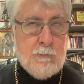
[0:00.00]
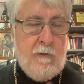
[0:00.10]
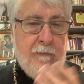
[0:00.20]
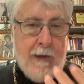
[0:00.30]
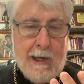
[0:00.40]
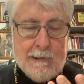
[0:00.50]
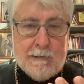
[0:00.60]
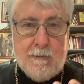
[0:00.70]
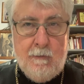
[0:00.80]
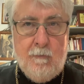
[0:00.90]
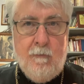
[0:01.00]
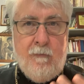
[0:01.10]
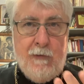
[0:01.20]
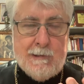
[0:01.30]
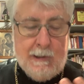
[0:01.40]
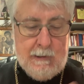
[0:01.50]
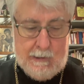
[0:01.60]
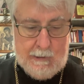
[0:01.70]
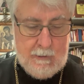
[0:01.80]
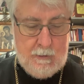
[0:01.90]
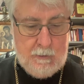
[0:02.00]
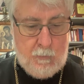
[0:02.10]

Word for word: As we fast physically